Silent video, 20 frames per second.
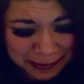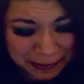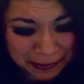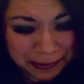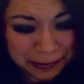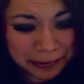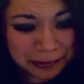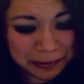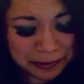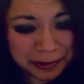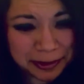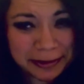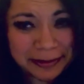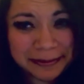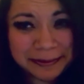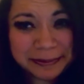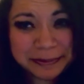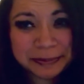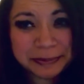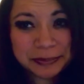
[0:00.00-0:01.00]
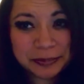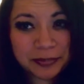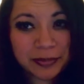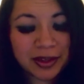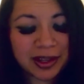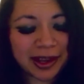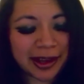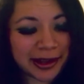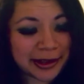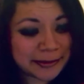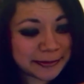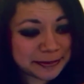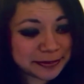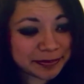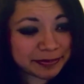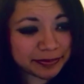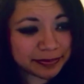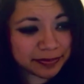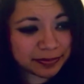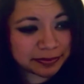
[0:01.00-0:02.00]
Oof. Yeah.
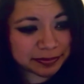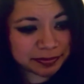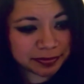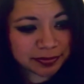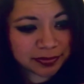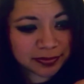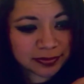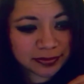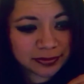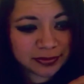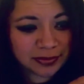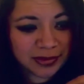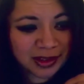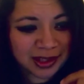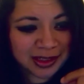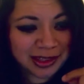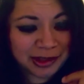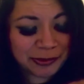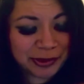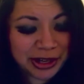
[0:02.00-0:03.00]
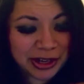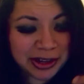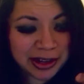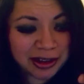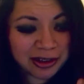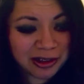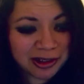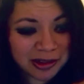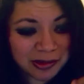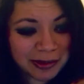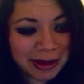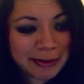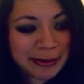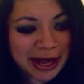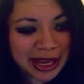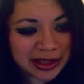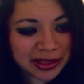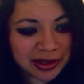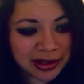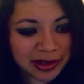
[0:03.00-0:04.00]
And then when you get all the way
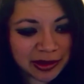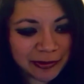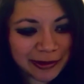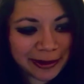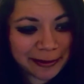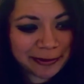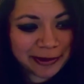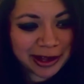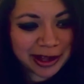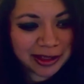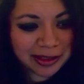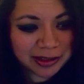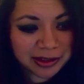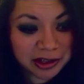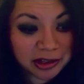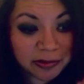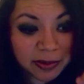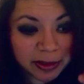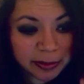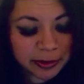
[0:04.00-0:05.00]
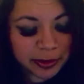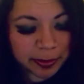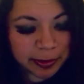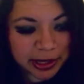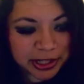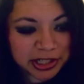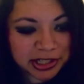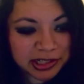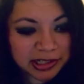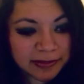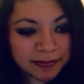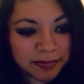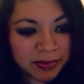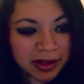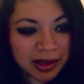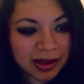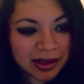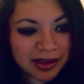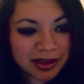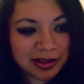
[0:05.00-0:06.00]
back there, you want to apply a little bit more pressure.
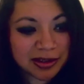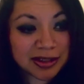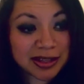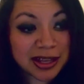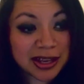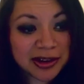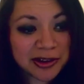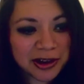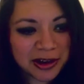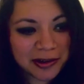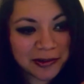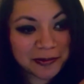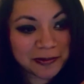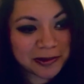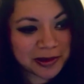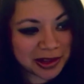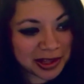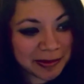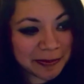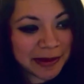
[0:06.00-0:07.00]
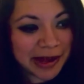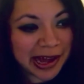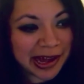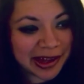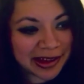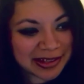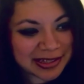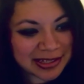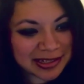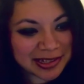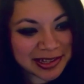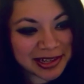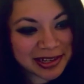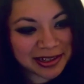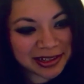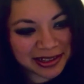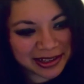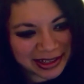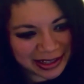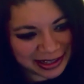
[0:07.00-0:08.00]
It can hurt really bad, so
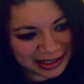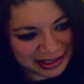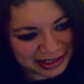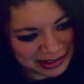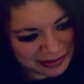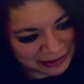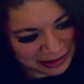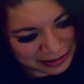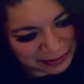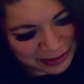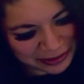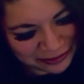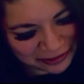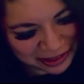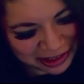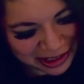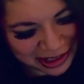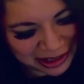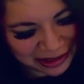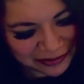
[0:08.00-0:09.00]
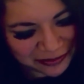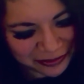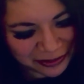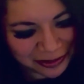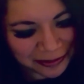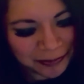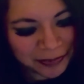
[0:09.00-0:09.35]
again, you want to be really careful.